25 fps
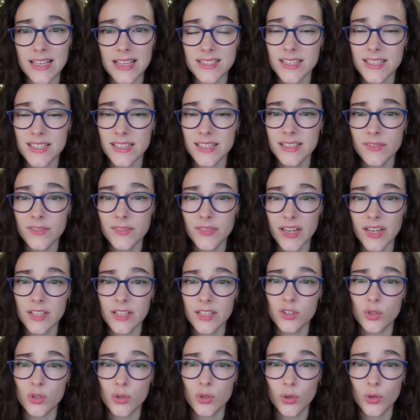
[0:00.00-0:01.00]
a
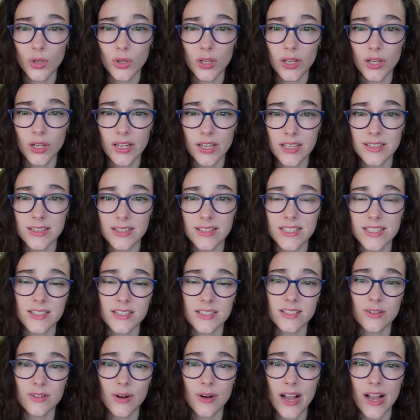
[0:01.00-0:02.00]
significant role in the
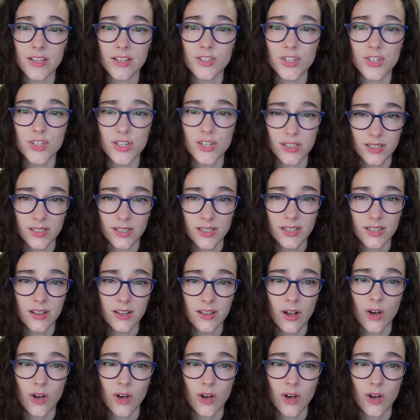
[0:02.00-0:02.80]
structure